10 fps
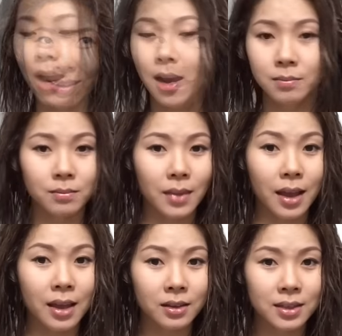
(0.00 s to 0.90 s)

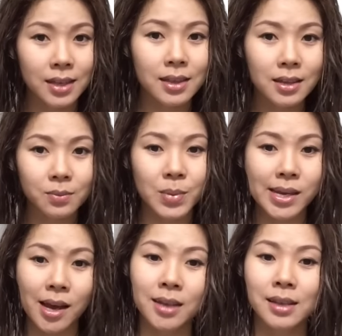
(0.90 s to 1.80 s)
I did this
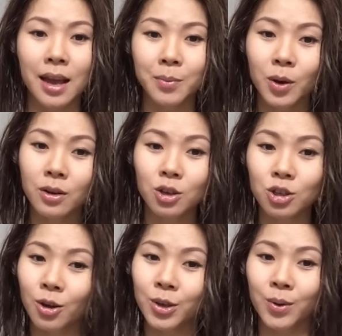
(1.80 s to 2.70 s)
because I'm going to
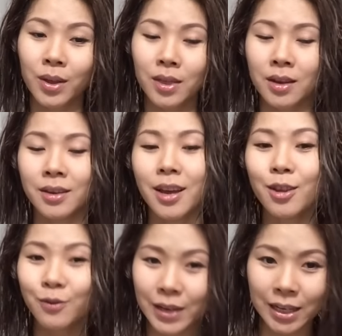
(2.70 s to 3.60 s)
show you in
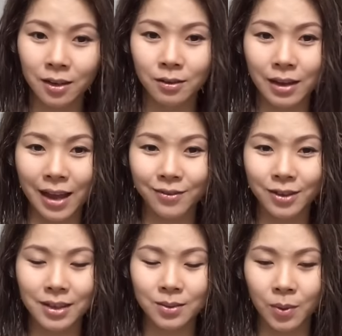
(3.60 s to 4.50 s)
another video
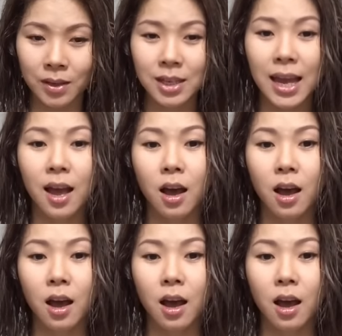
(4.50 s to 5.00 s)
after this one